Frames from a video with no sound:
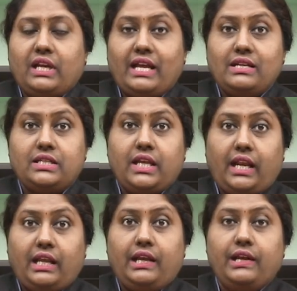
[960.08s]
clients
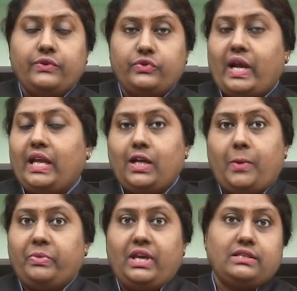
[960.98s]
any dry
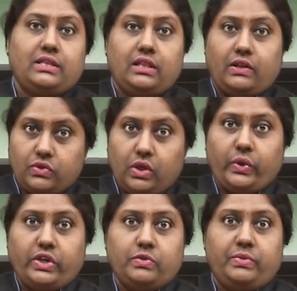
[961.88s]
cupcakes, and that's
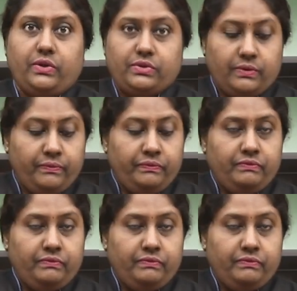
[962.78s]
not going to be good.